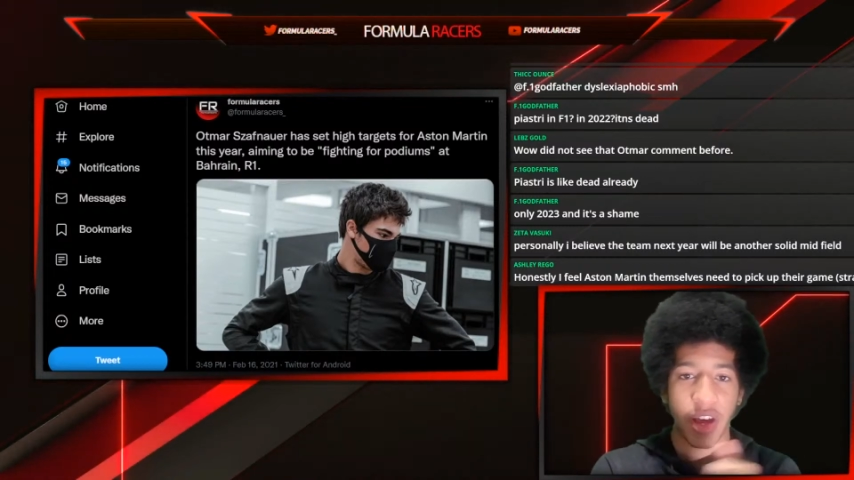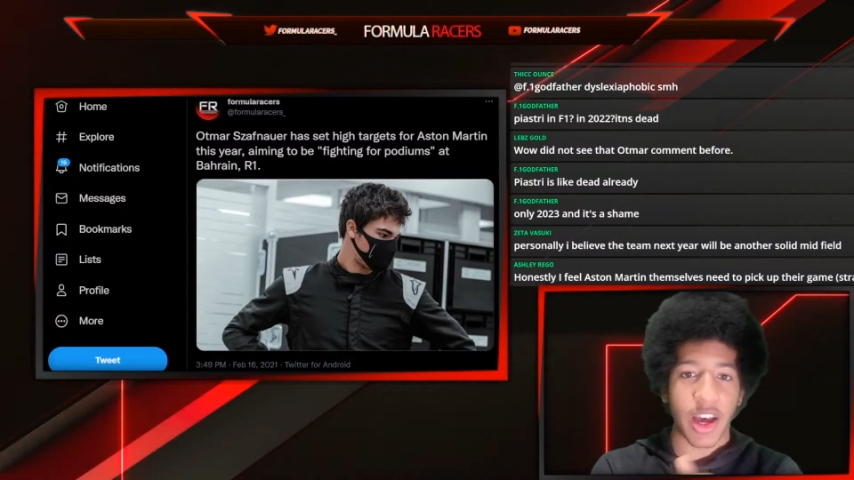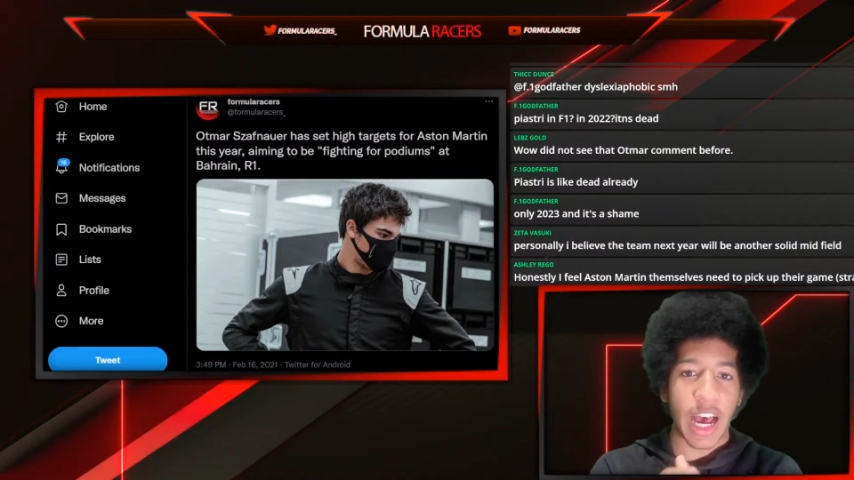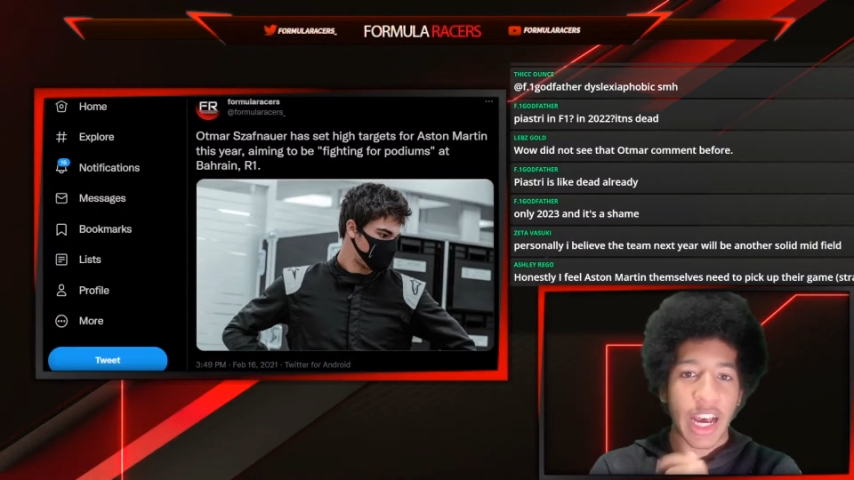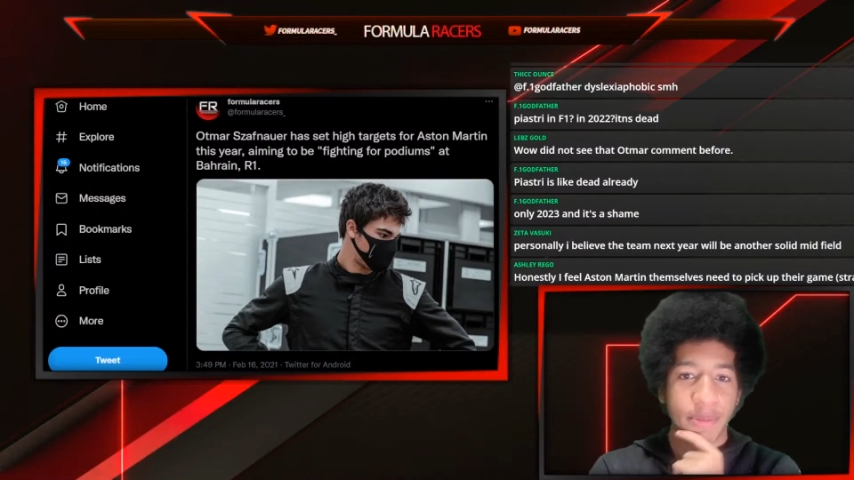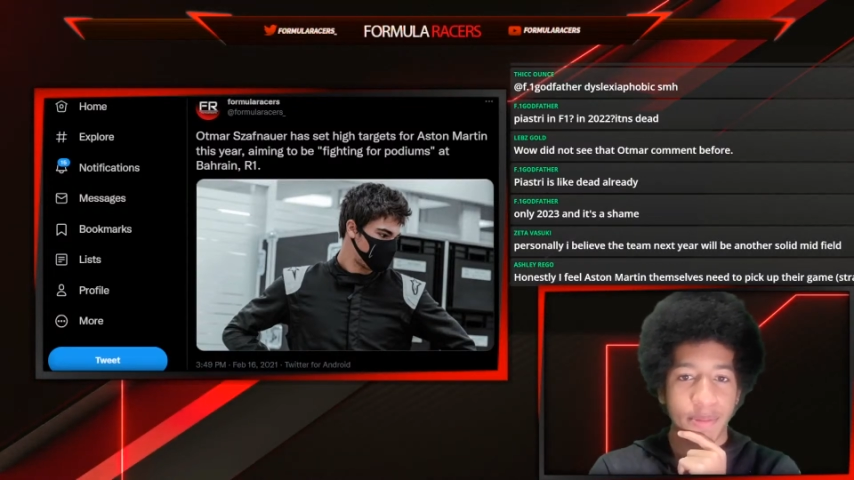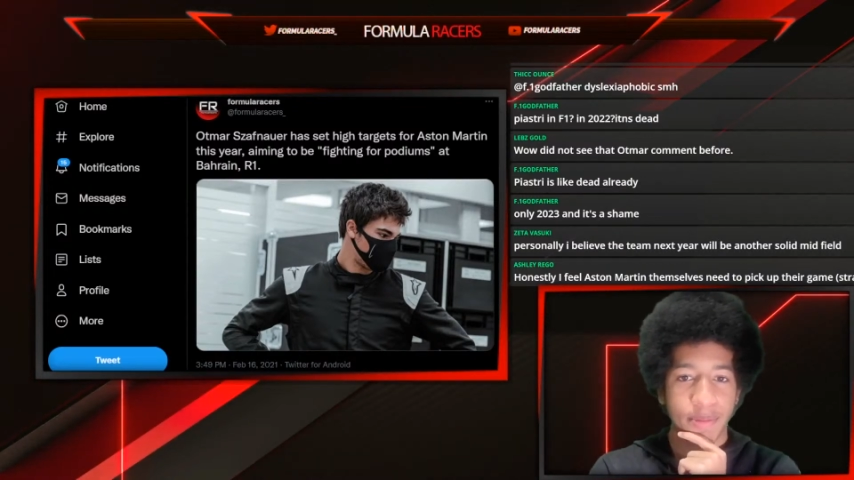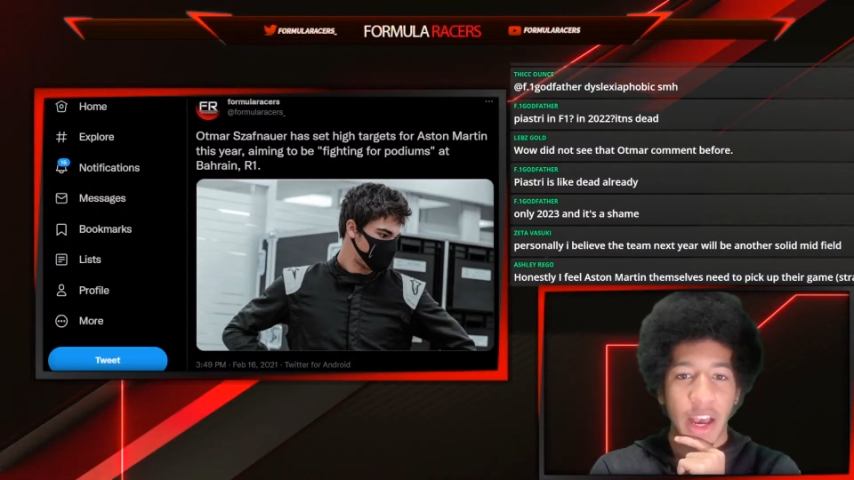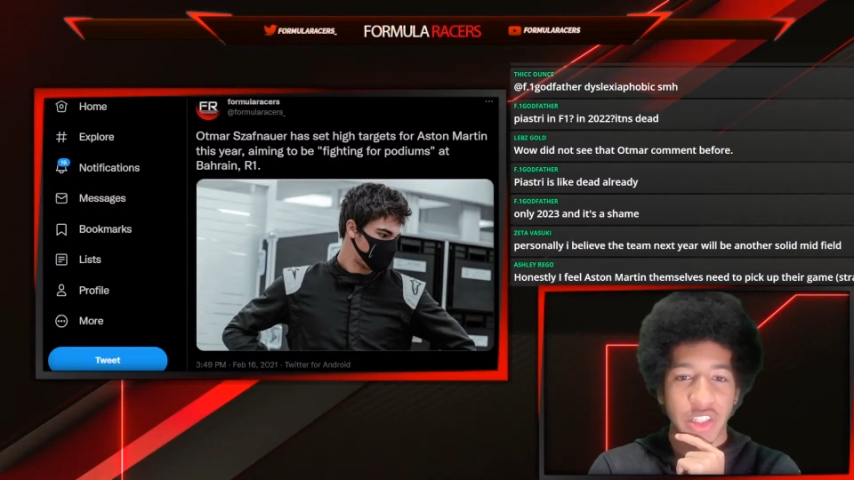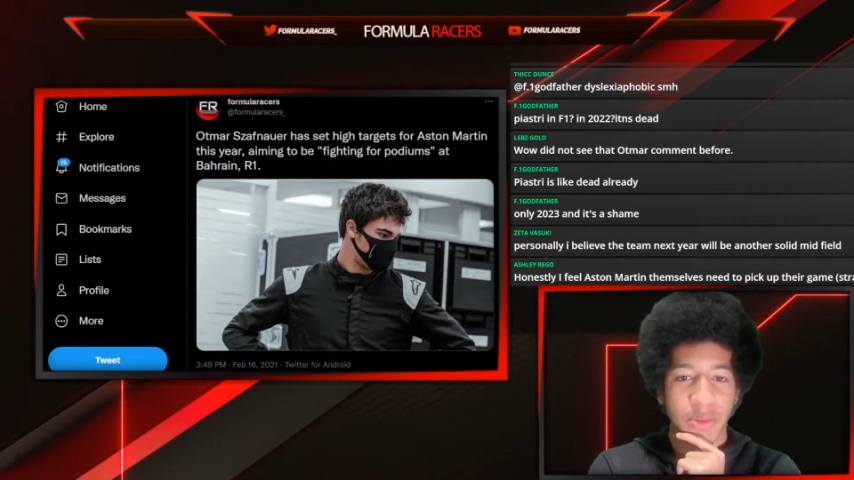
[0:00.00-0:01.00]

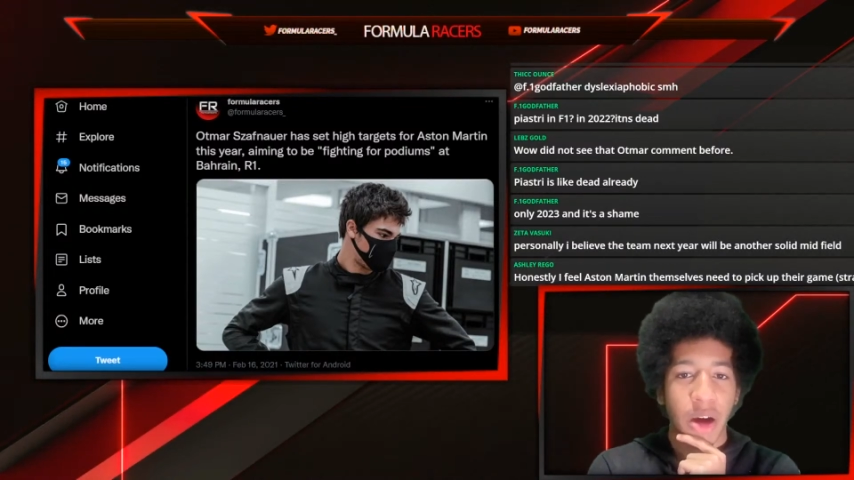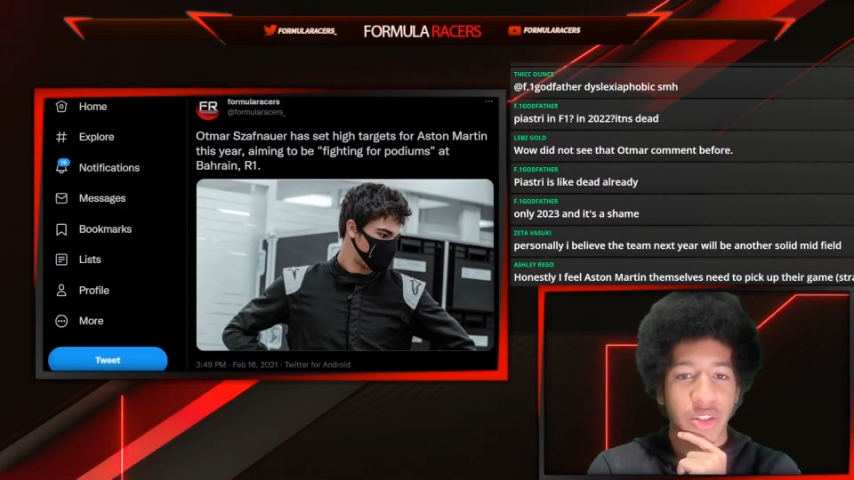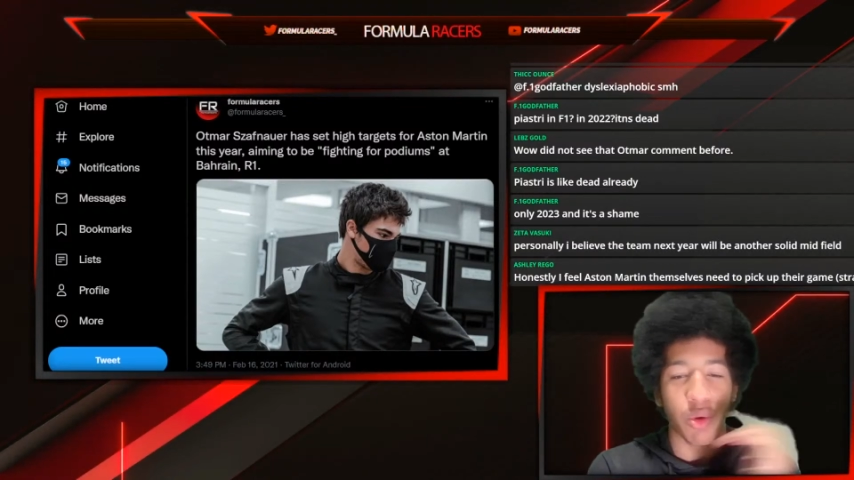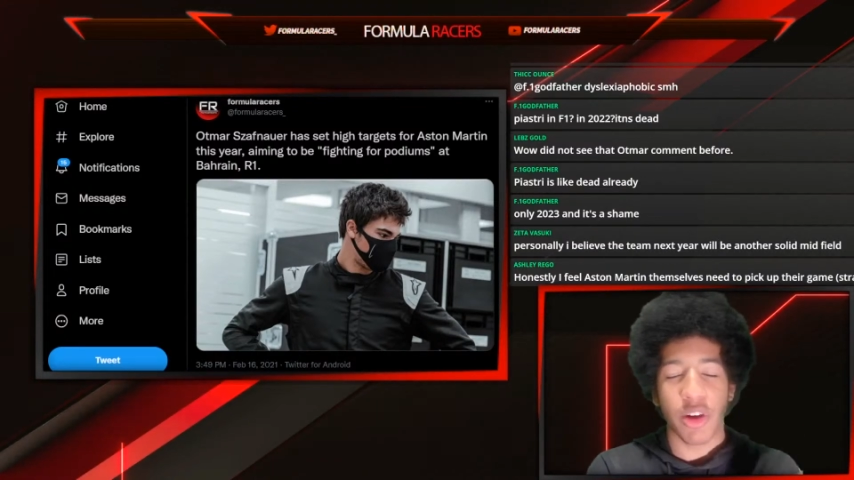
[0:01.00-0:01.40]
Aston Martin or